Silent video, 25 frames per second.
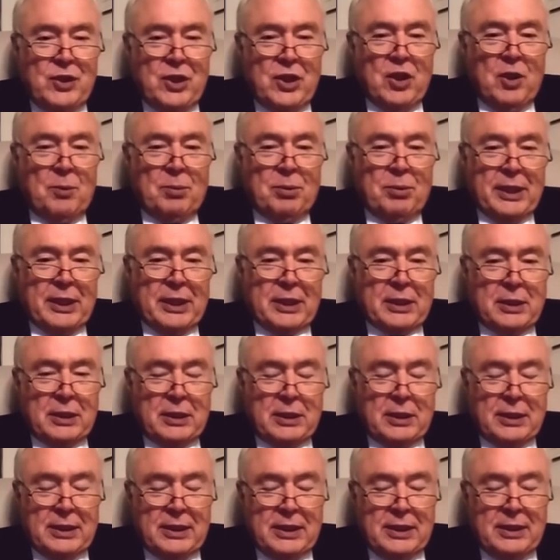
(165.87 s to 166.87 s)
of
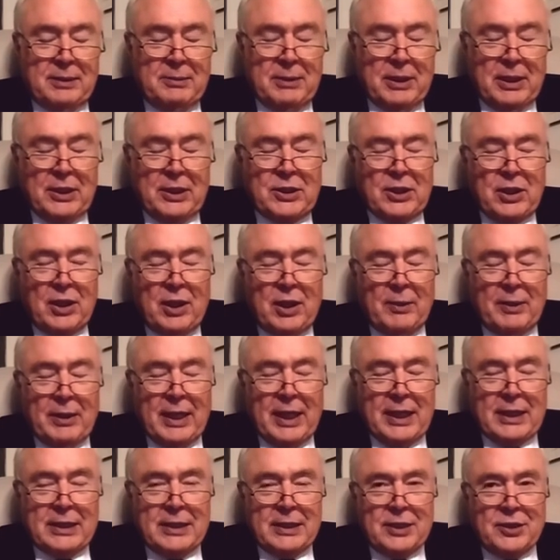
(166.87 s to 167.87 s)
geopolitical and
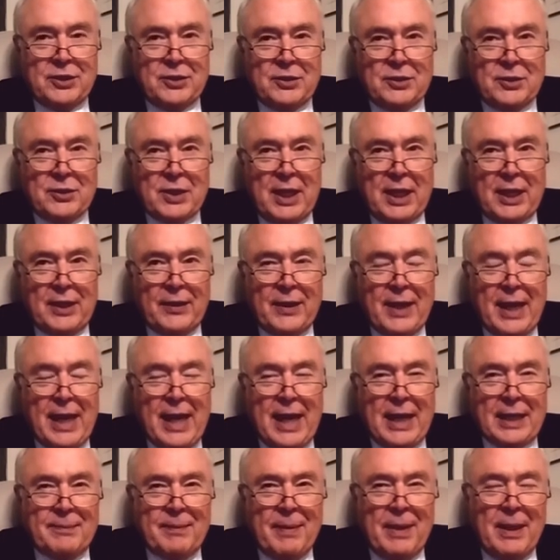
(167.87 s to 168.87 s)
military-related issues like
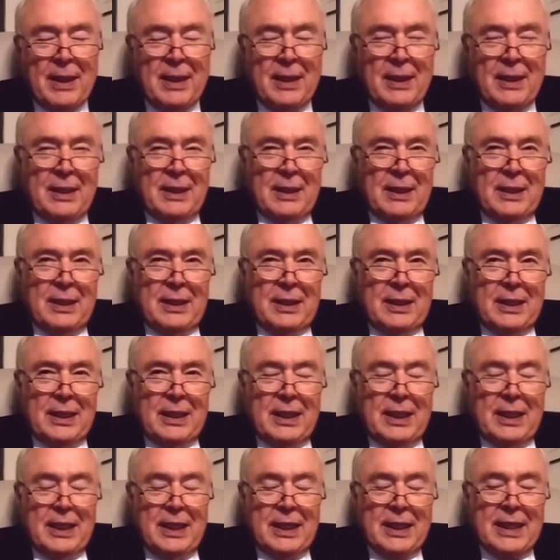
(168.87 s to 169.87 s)
that.
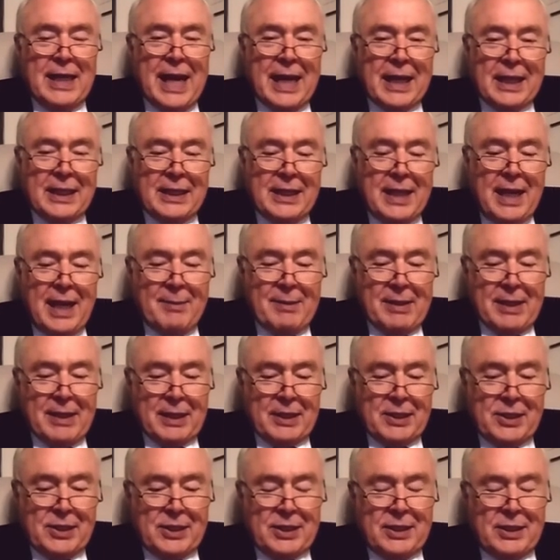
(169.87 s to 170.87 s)
In
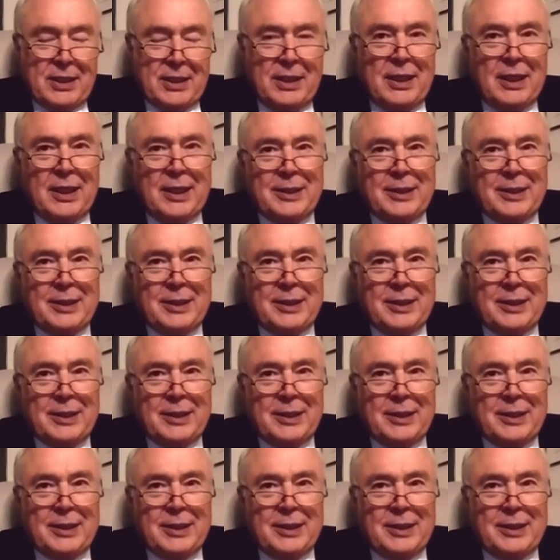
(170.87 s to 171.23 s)
economics,